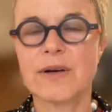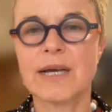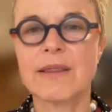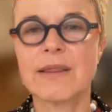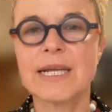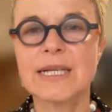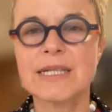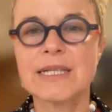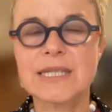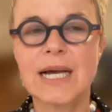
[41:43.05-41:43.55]
I
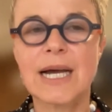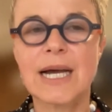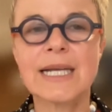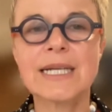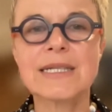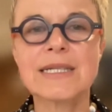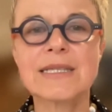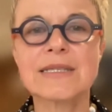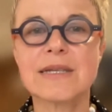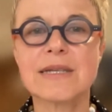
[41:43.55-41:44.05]
think
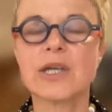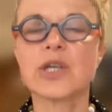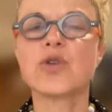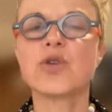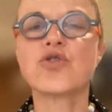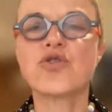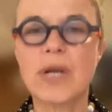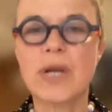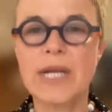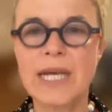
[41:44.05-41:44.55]
scientists are
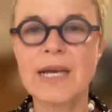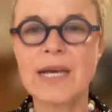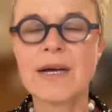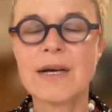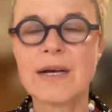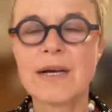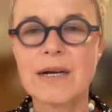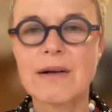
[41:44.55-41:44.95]
usually